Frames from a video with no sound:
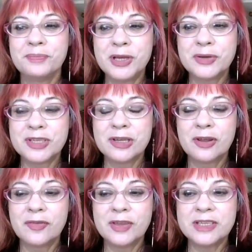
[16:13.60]
because a
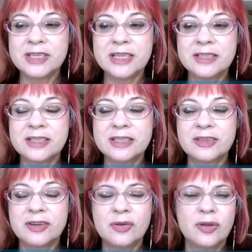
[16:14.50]
lot of these things
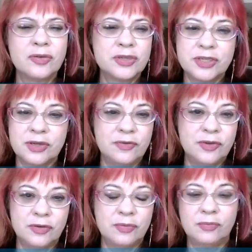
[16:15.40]
no longer serve
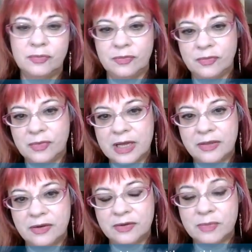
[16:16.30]
you,
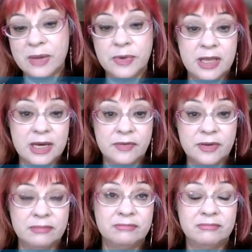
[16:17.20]
and maybe they
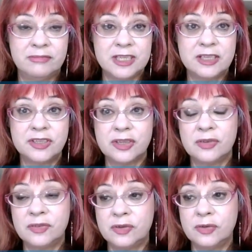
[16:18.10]
never did
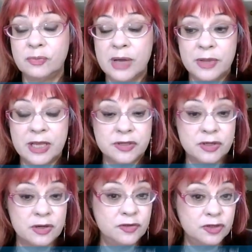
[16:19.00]
serve you. Maybe they
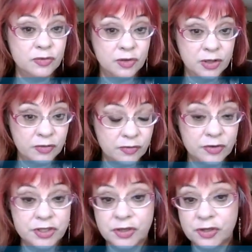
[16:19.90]
served you for
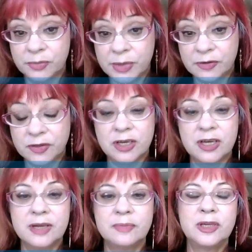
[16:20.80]
a certain amount of
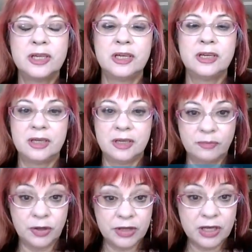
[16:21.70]
time,
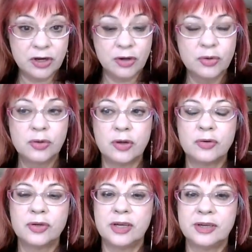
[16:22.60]
but they're no
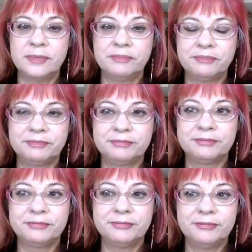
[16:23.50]
longer
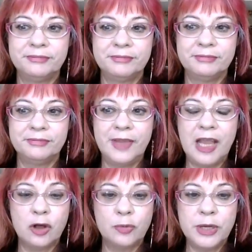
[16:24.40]

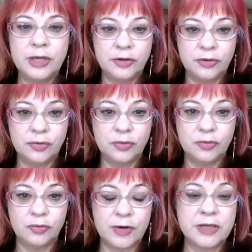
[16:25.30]
helping you
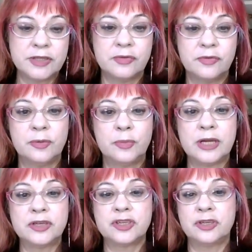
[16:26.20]
raise your
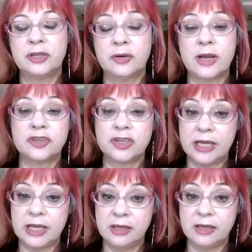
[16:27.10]
vibration. They're
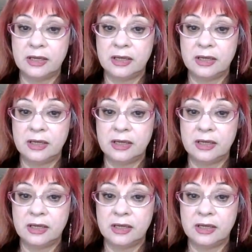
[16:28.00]
actually